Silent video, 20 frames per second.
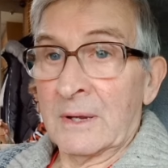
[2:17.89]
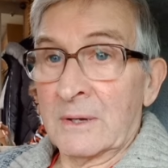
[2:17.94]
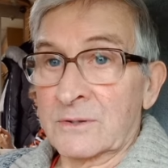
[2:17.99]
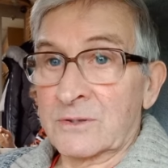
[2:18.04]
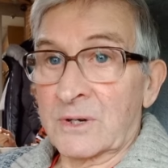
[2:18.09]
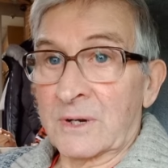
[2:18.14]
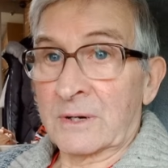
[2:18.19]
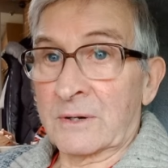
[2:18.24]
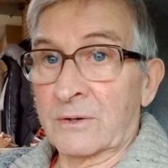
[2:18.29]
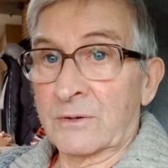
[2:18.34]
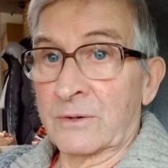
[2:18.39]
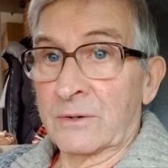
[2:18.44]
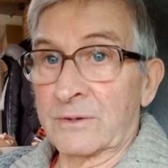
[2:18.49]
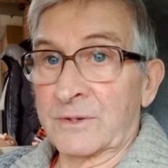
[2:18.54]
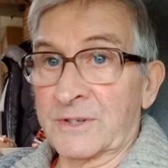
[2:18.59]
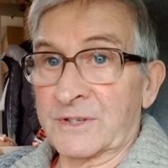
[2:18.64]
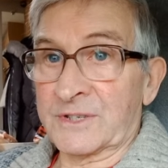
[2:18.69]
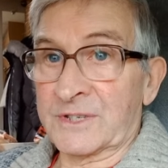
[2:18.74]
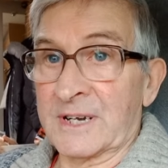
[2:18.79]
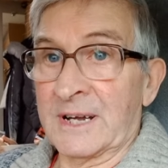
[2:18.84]
So I could
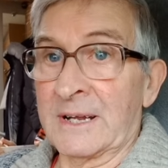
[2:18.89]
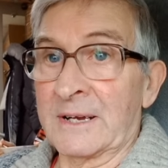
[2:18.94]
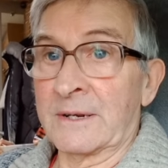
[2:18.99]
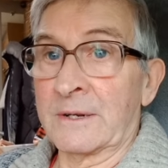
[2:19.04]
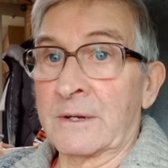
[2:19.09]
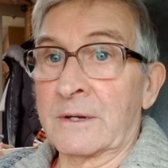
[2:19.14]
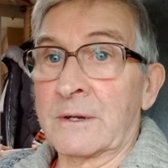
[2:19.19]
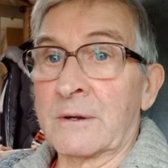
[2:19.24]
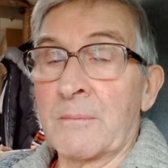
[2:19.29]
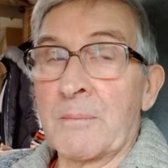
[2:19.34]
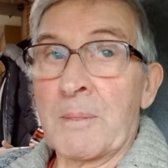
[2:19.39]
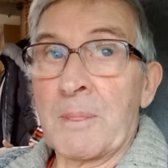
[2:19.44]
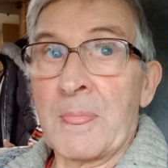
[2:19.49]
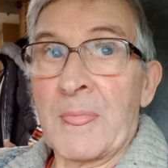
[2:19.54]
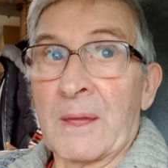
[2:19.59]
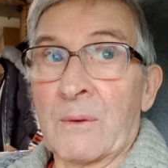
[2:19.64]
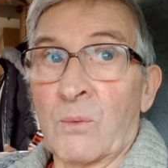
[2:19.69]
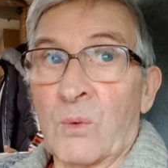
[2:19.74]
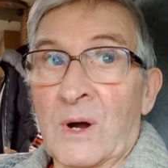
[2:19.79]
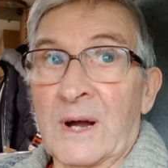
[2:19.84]
understand
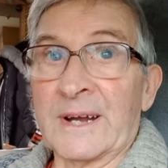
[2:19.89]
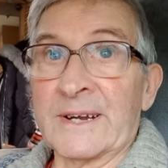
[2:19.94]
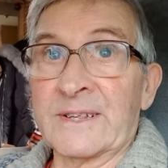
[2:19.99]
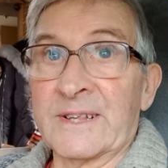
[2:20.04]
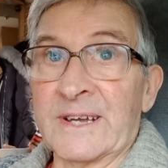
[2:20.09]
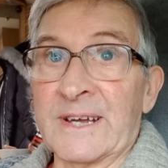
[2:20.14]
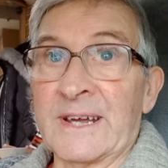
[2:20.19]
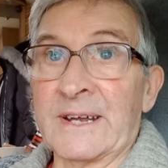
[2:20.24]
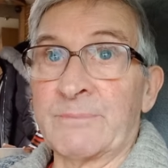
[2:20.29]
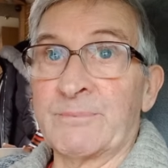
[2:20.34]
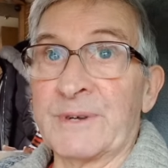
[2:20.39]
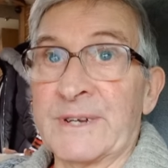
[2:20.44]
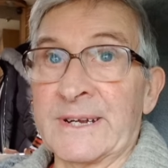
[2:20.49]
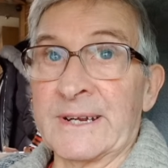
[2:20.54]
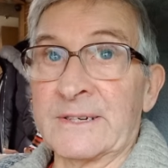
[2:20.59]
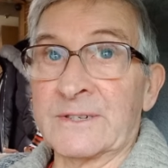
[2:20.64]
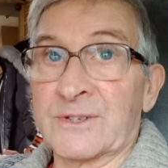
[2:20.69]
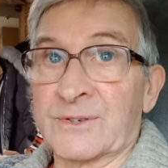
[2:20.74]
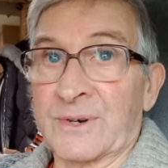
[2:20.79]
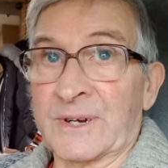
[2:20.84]
why they'd
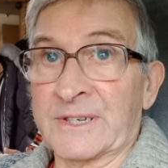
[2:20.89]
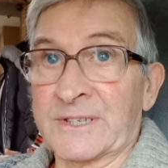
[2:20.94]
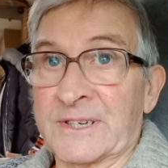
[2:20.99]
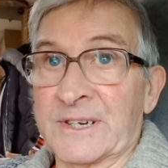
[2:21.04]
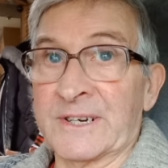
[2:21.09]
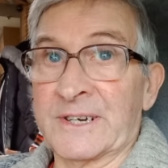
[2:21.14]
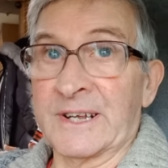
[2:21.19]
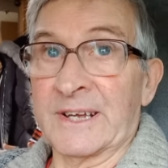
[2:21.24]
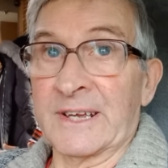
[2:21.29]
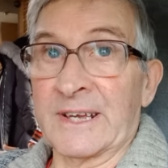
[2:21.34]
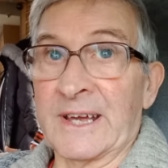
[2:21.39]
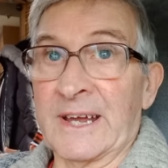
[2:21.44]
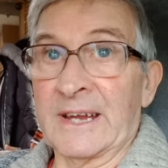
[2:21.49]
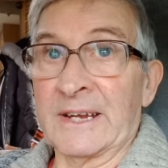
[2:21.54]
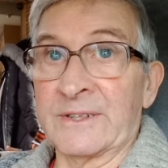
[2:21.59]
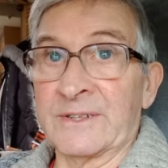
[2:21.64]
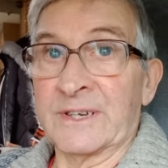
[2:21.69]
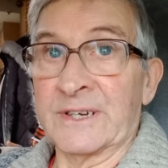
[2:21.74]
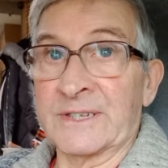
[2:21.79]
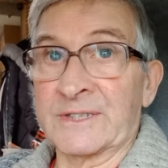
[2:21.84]
be interested in
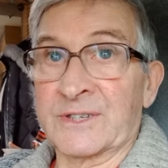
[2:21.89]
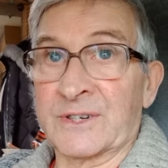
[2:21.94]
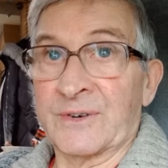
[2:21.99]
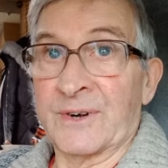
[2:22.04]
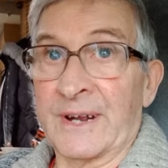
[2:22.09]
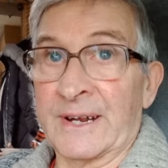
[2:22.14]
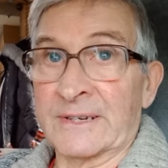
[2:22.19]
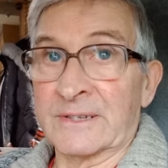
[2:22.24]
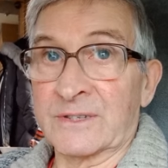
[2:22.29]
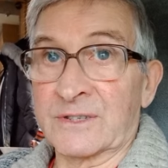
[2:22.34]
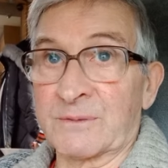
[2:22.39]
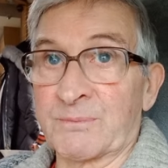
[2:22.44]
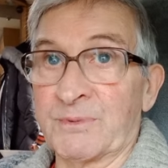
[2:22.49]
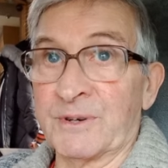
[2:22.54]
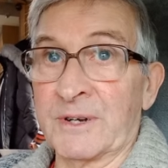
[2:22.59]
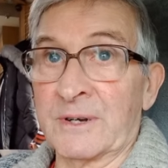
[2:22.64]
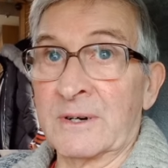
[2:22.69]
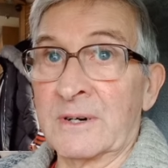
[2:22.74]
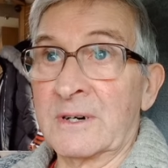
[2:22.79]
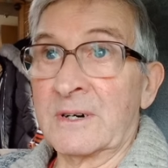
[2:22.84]
getting these grants.
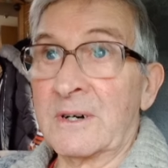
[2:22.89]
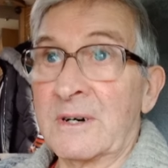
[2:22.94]
But